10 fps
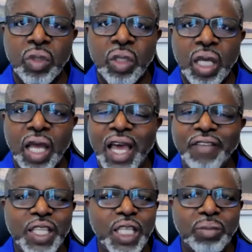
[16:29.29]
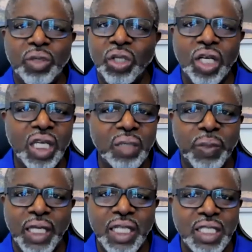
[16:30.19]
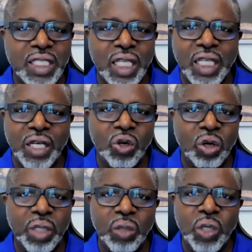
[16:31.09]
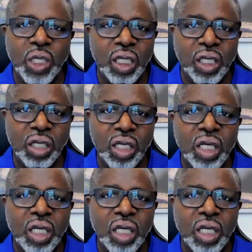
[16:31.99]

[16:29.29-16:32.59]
having them look in places that they normally wouldn't look,